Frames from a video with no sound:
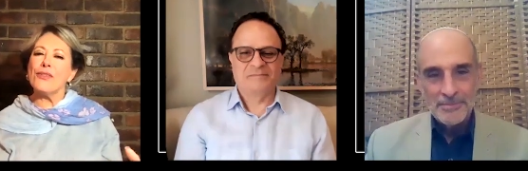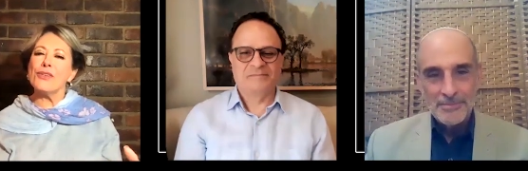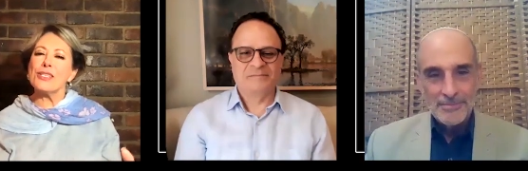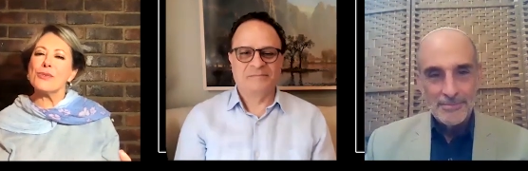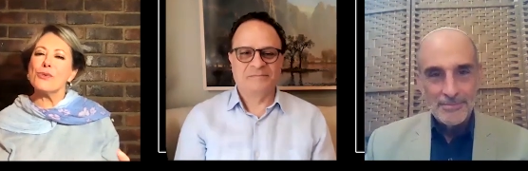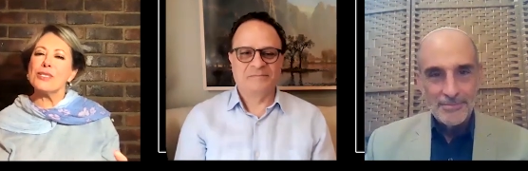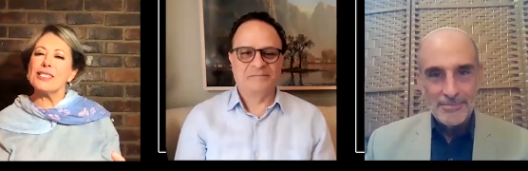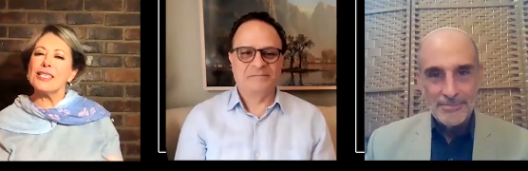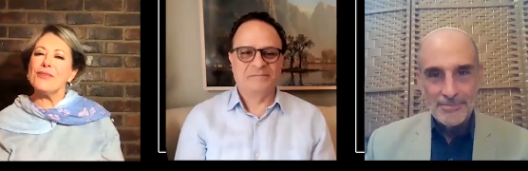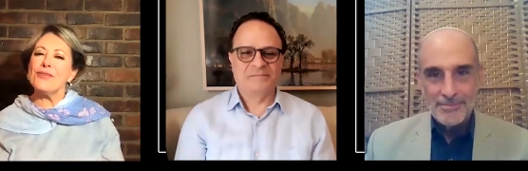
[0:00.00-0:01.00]
Speaker 1: this
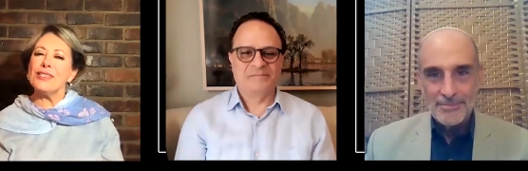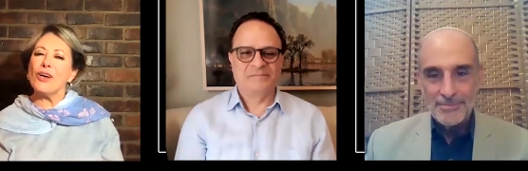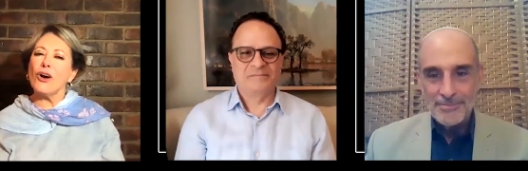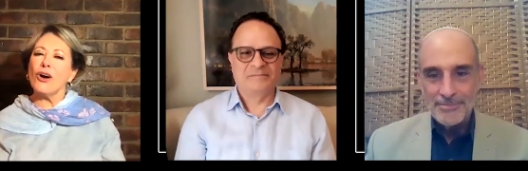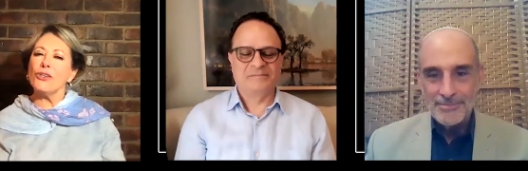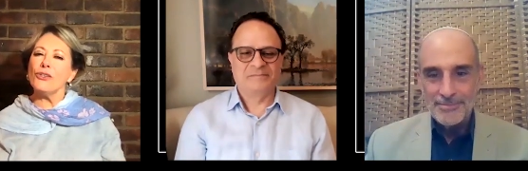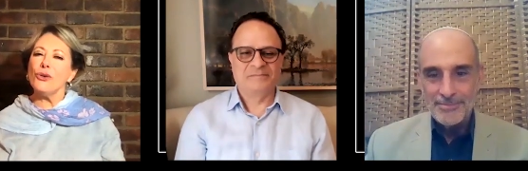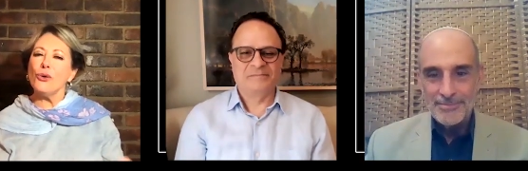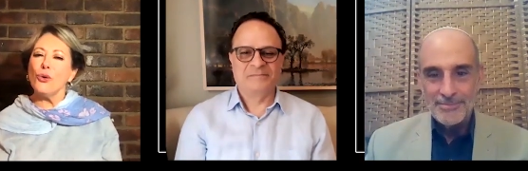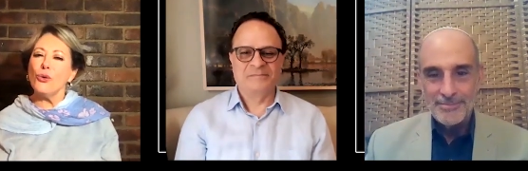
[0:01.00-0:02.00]
was even on
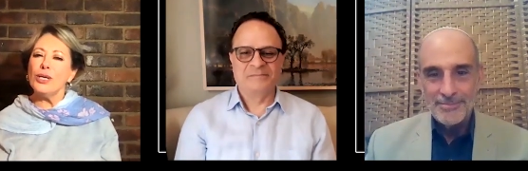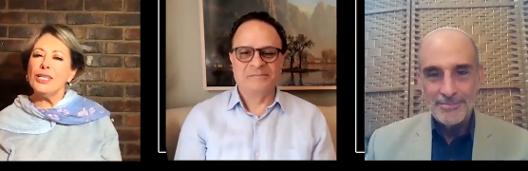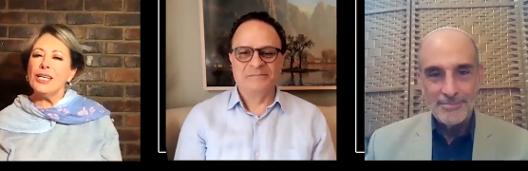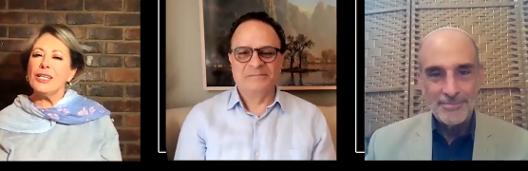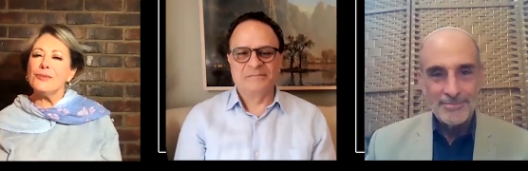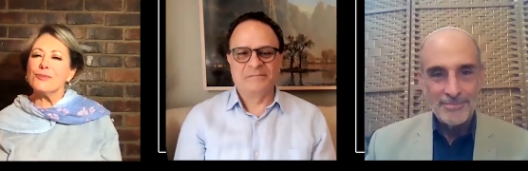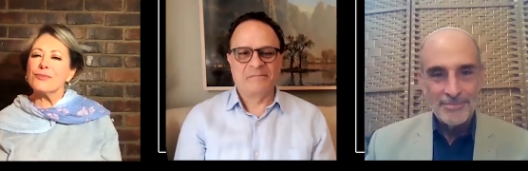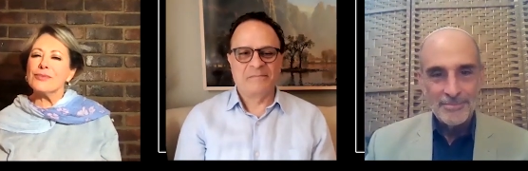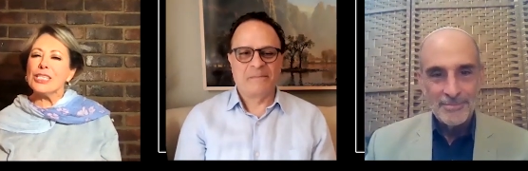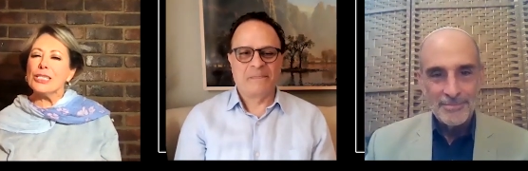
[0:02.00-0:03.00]
your
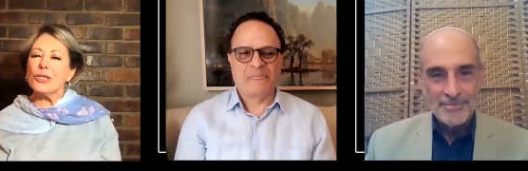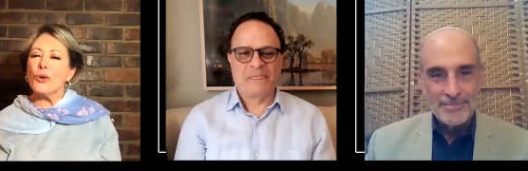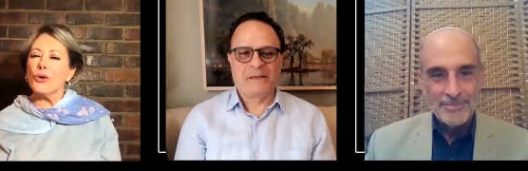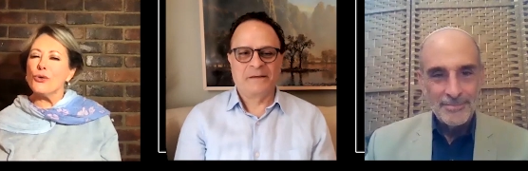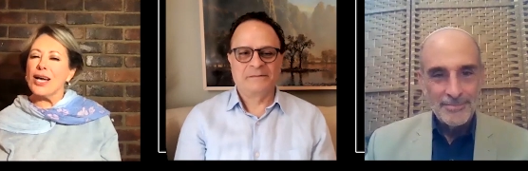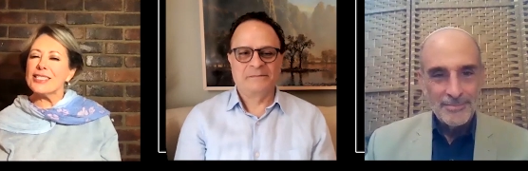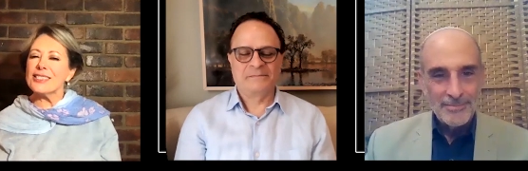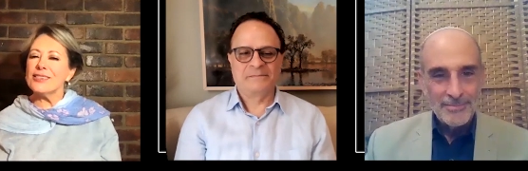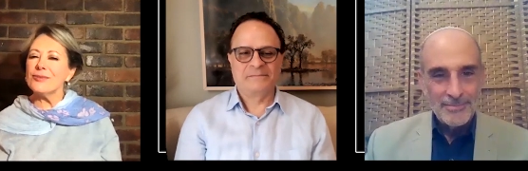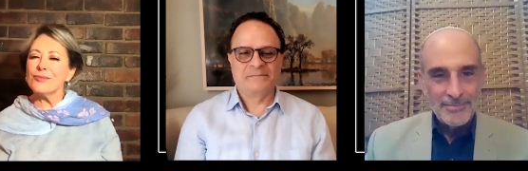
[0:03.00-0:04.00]
your
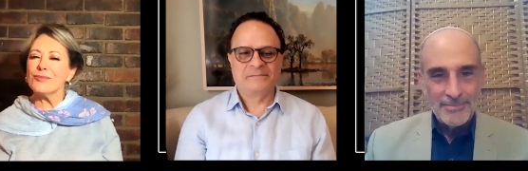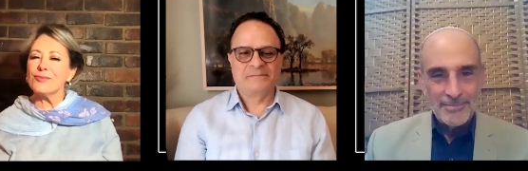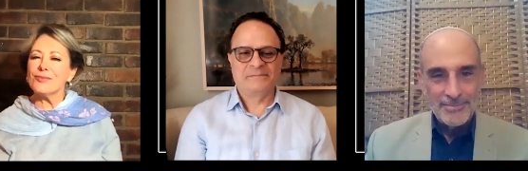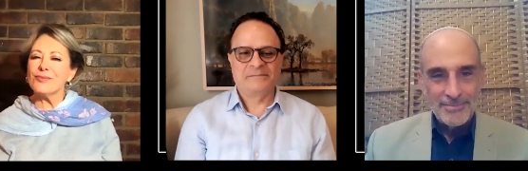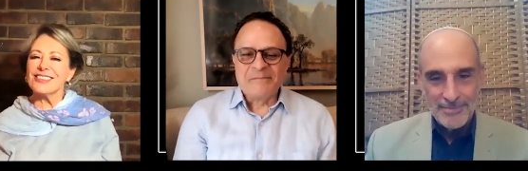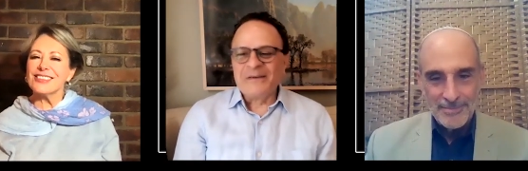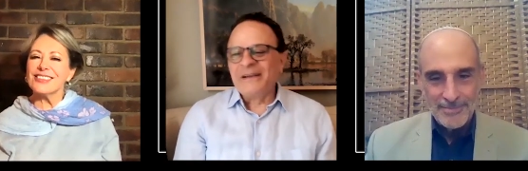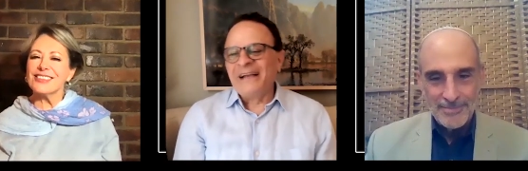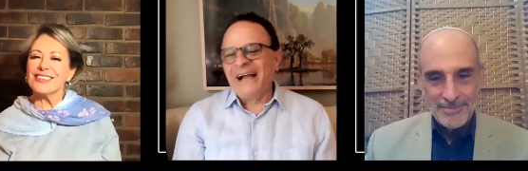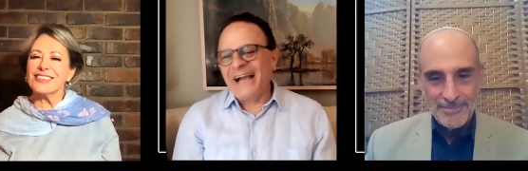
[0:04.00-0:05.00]
horizon.
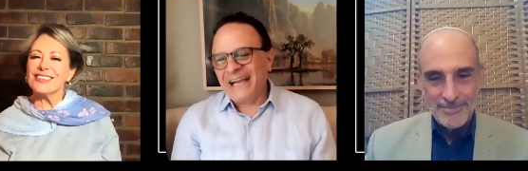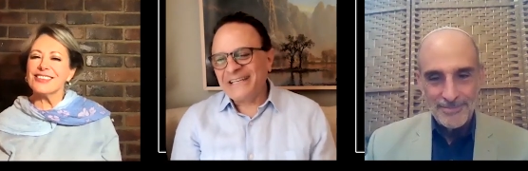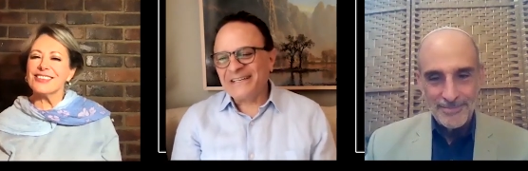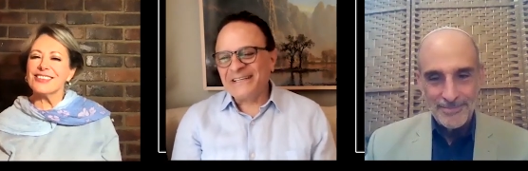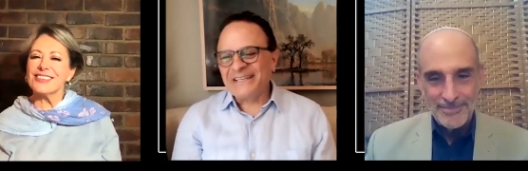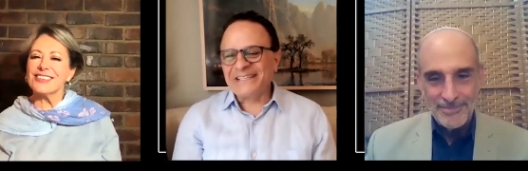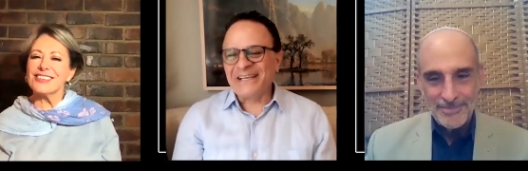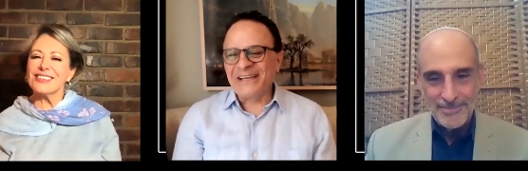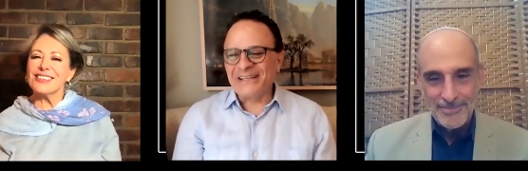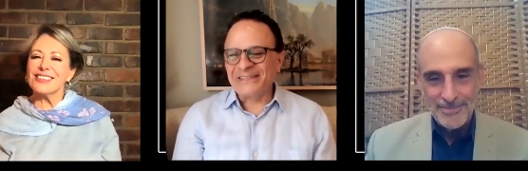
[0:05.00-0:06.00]
Speaker 2: Hi, Asher. It's
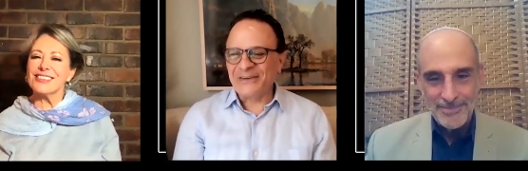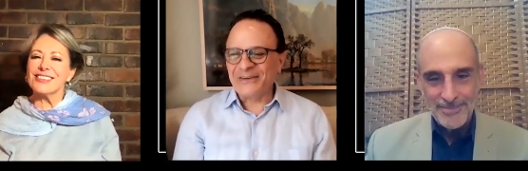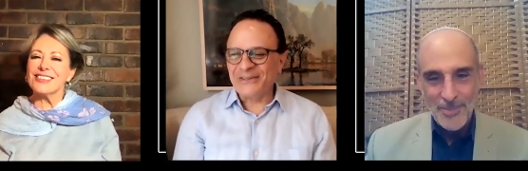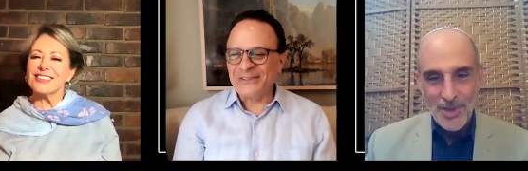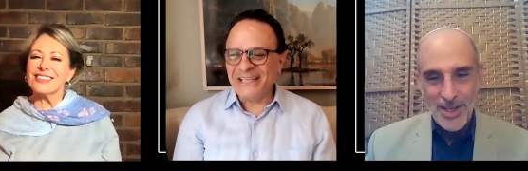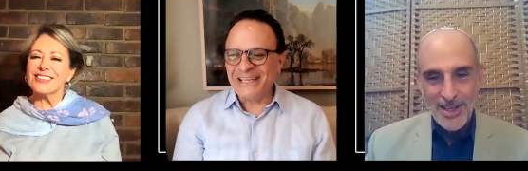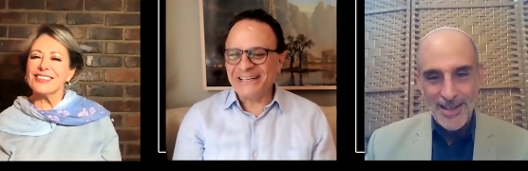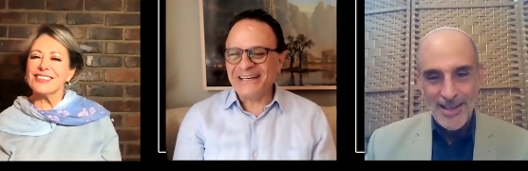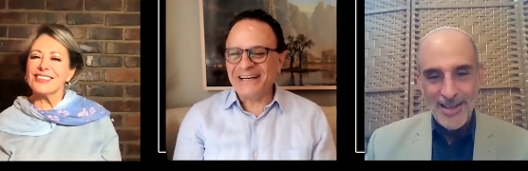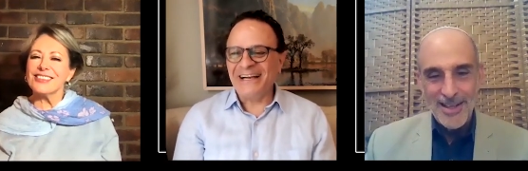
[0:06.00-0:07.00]
uh, so good to hear
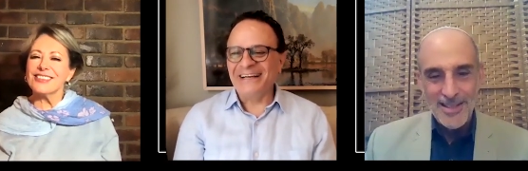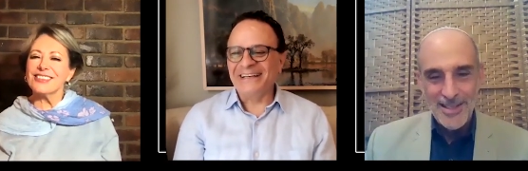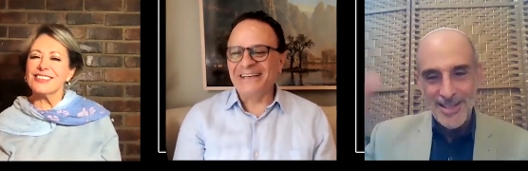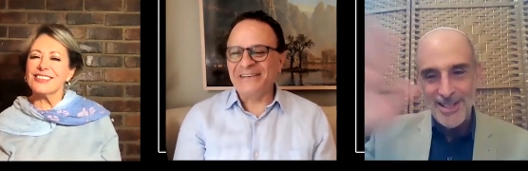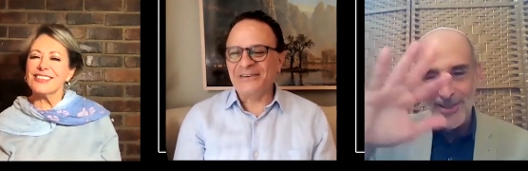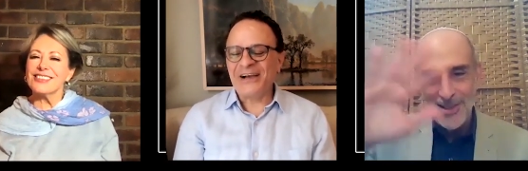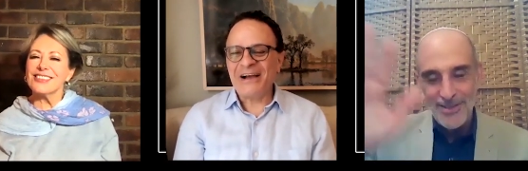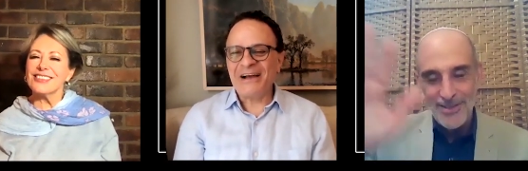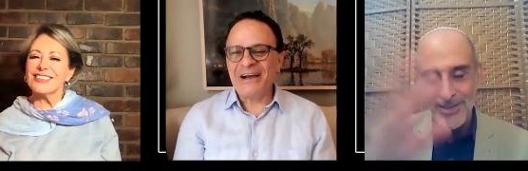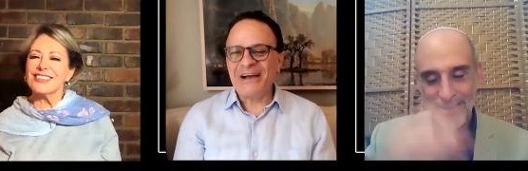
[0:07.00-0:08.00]
uh, nice your
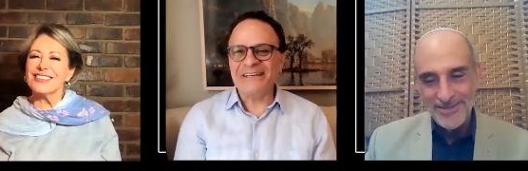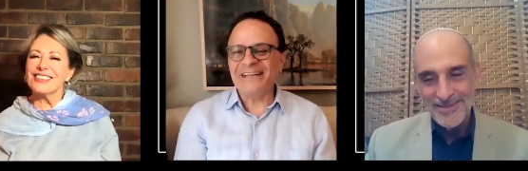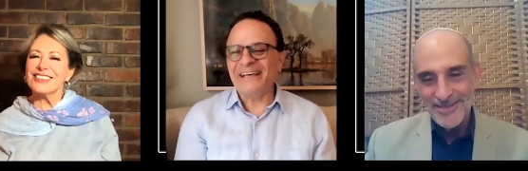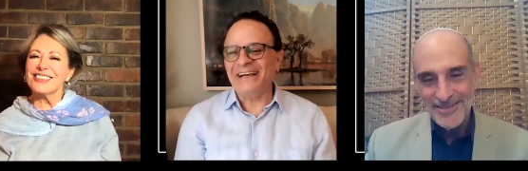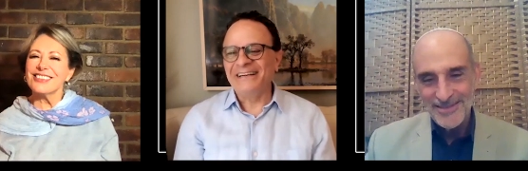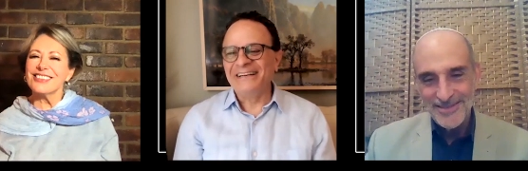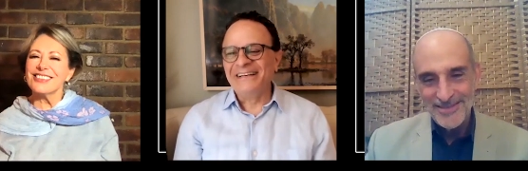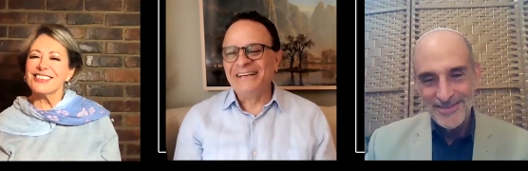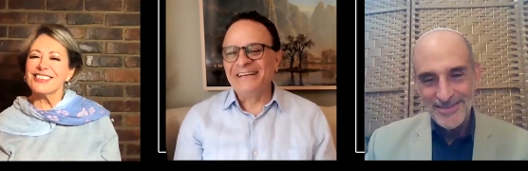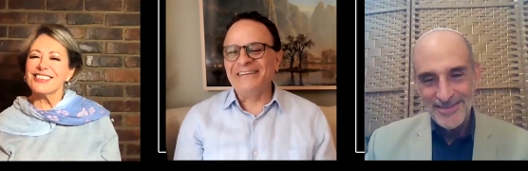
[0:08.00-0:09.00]
heart and uh,
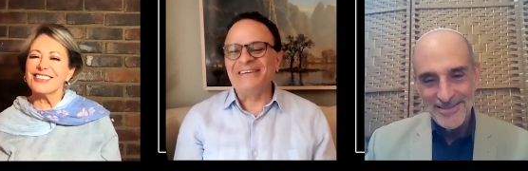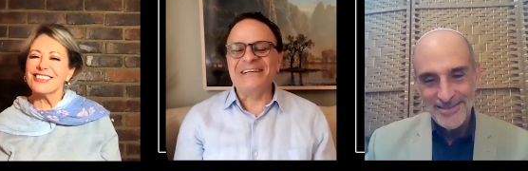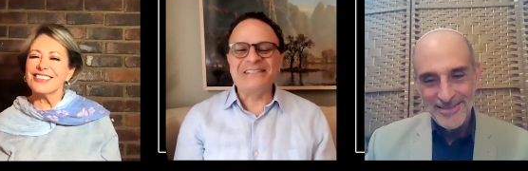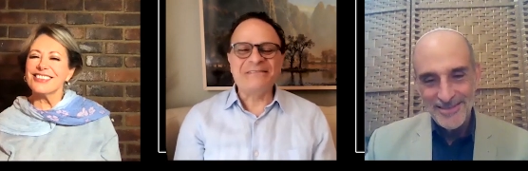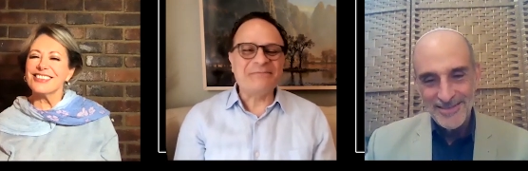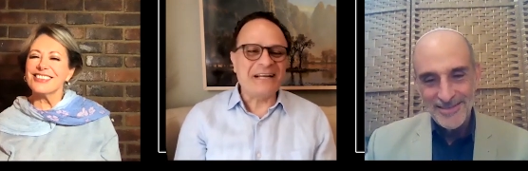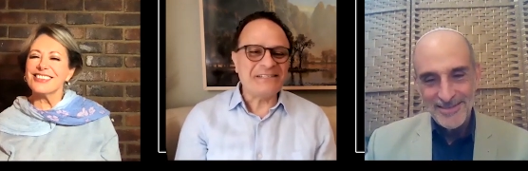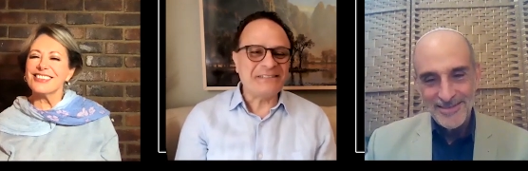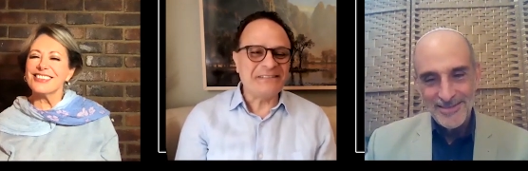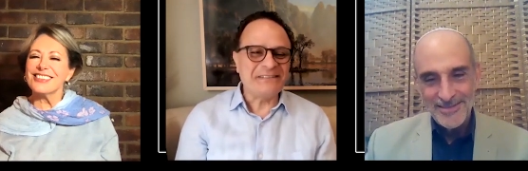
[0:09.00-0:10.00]
your
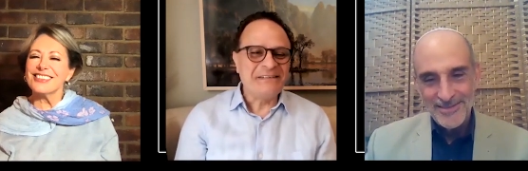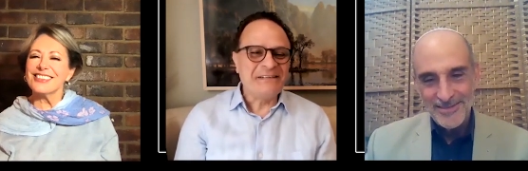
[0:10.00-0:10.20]
expression.